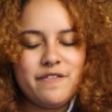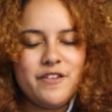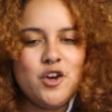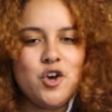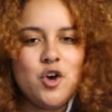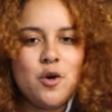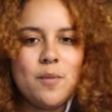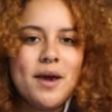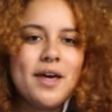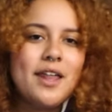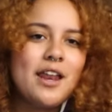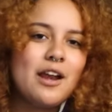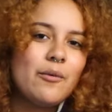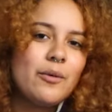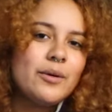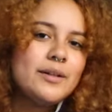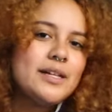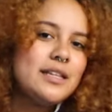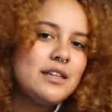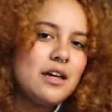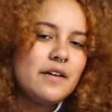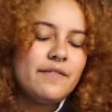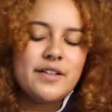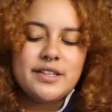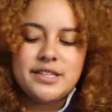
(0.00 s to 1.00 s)
film, and I
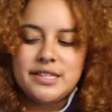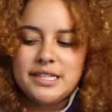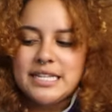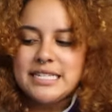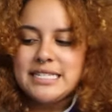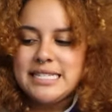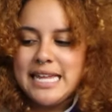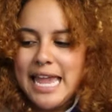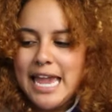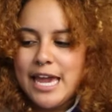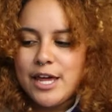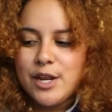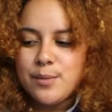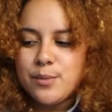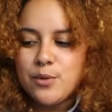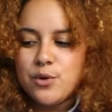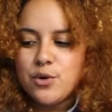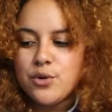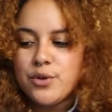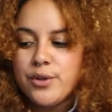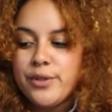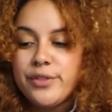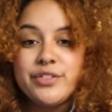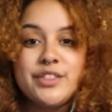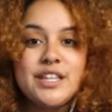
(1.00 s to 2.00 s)
really love that this
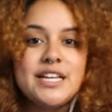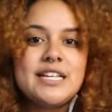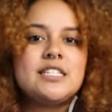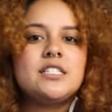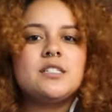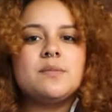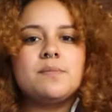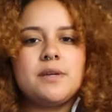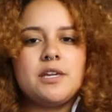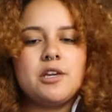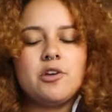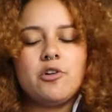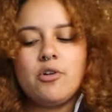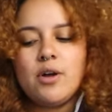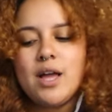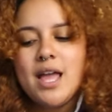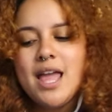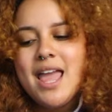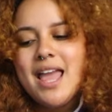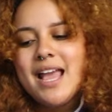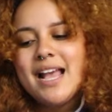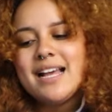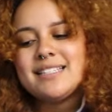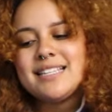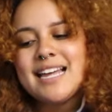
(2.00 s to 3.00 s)
animal, this meal,
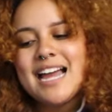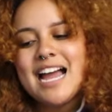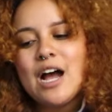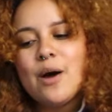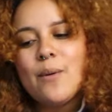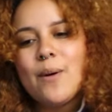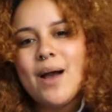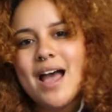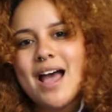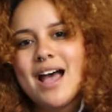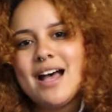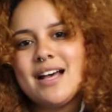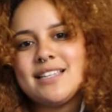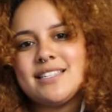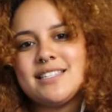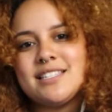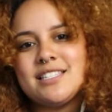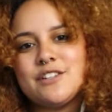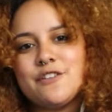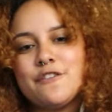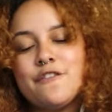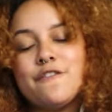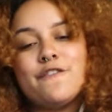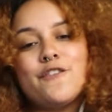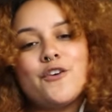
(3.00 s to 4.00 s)
is how
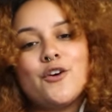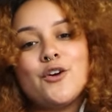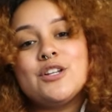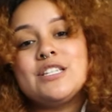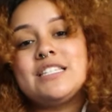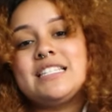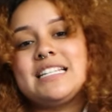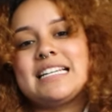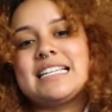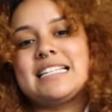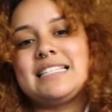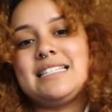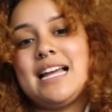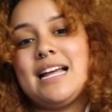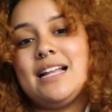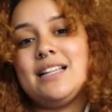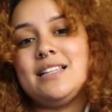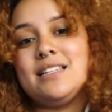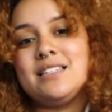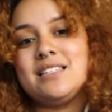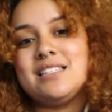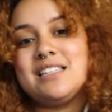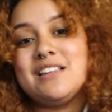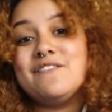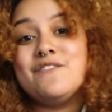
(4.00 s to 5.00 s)
S first
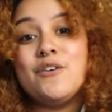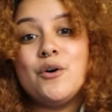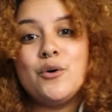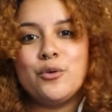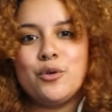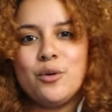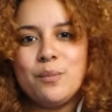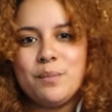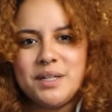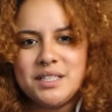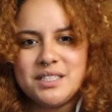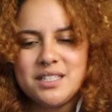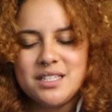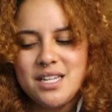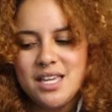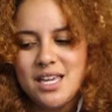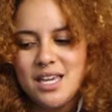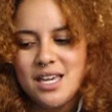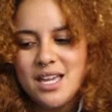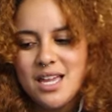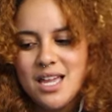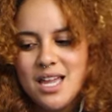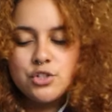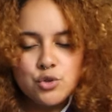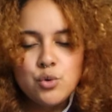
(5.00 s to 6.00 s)
extends
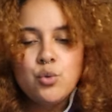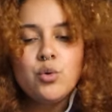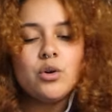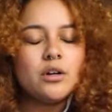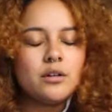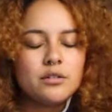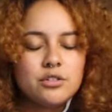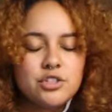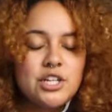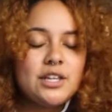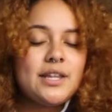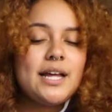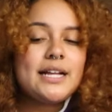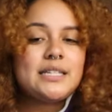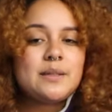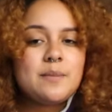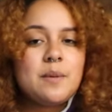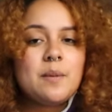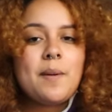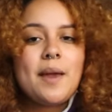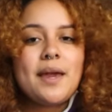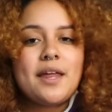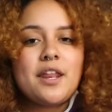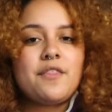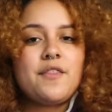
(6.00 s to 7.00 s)
vulnerability. Sure, she'd like to
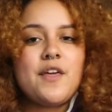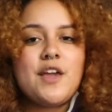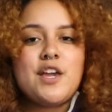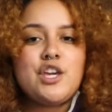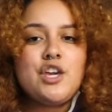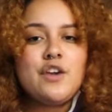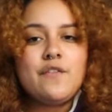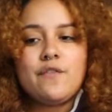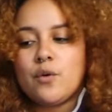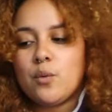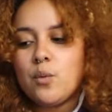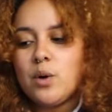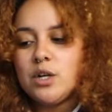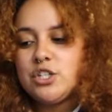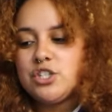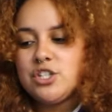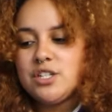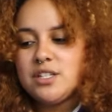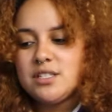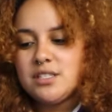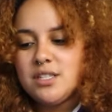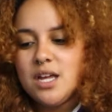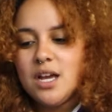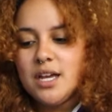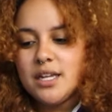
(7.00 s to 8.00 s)
be paid a thank you for what
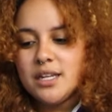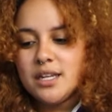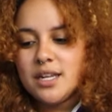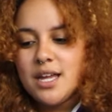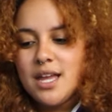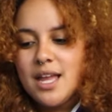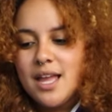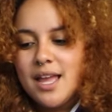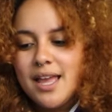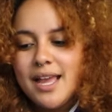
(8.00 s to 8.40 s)
she's done.